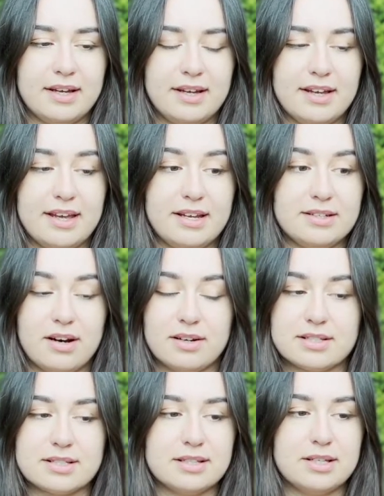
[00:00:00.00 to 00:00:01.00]
And
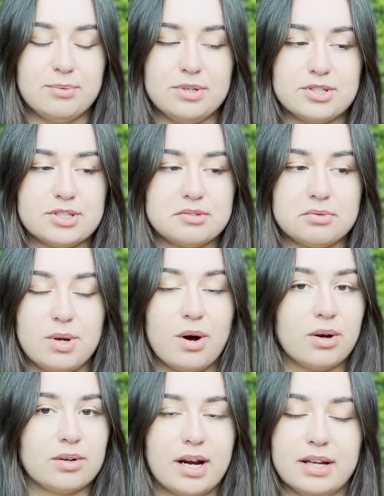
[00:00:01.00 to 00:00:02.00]
honestly, we
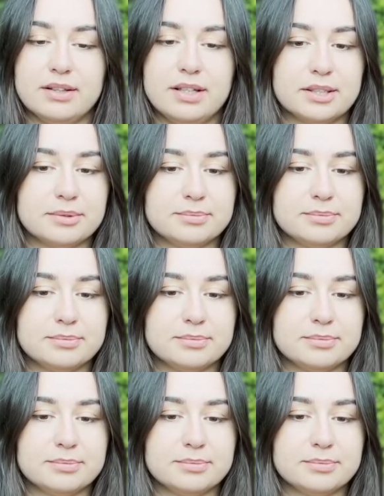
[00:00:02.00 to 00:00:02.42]
all cried there.